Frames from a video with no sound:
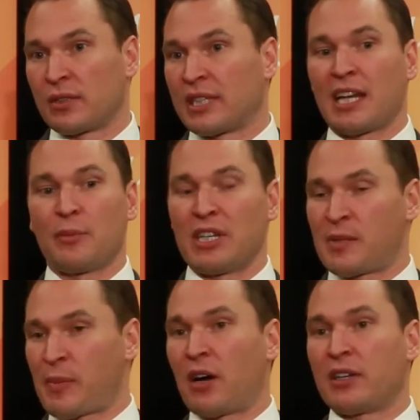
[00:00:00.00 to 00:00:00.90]
Getting
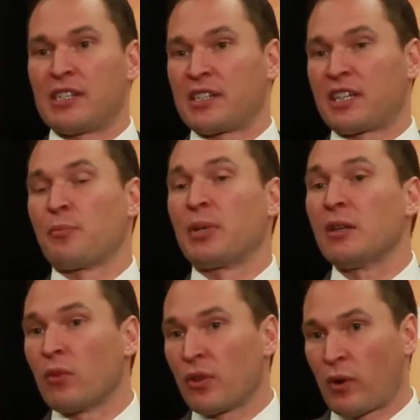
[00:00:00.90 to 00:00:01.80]
municipalities to
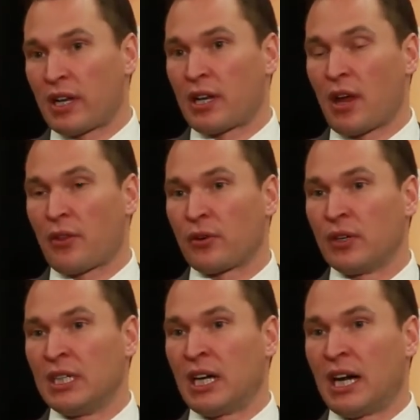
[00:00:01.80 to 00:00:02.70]
compete with one another
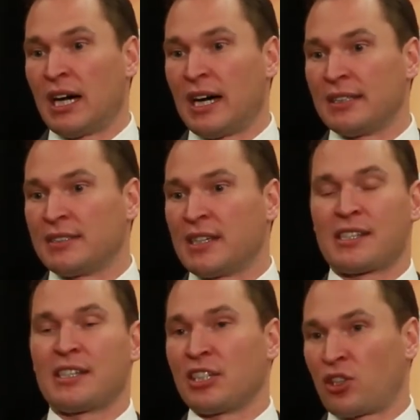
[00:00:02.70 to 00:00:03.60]

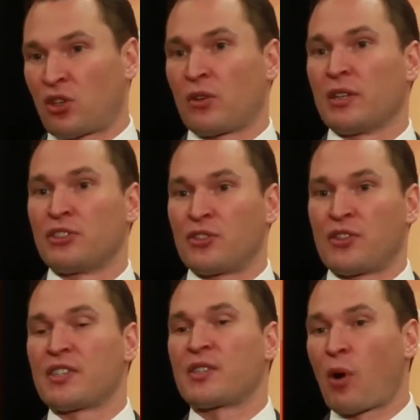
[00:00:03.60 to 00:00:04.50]
doesn't encourage
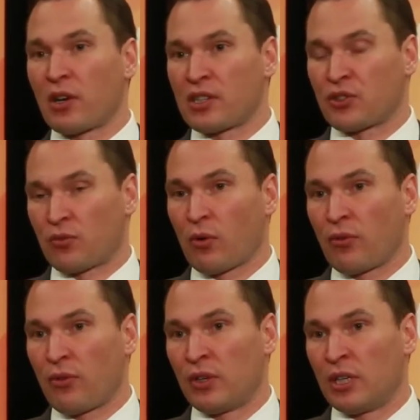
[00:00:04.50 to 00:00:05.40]
the smartest
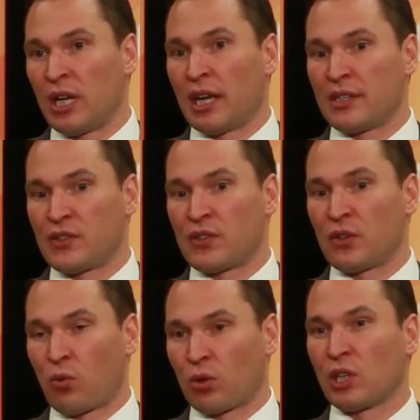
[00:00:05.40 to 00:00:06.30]
growth. And
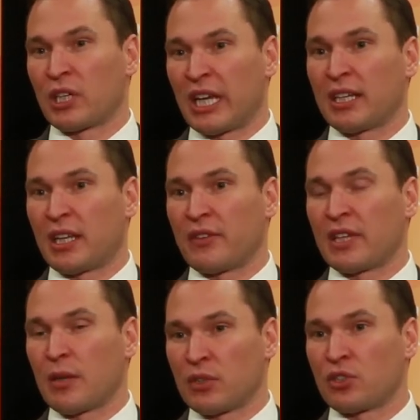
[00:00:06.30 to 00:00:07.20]
so we're looking at
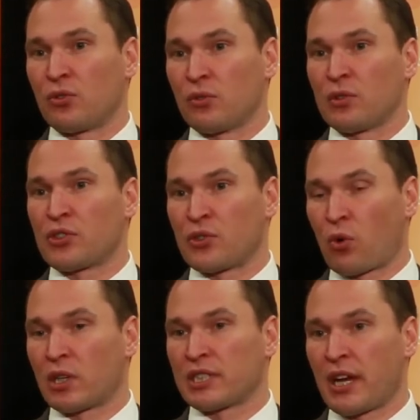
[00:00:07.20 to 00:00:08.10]
giving them the tools to
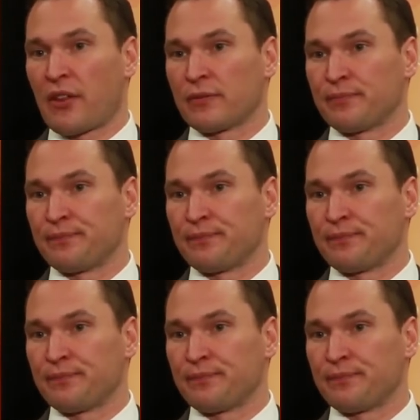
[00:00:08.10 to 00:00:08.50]
work together.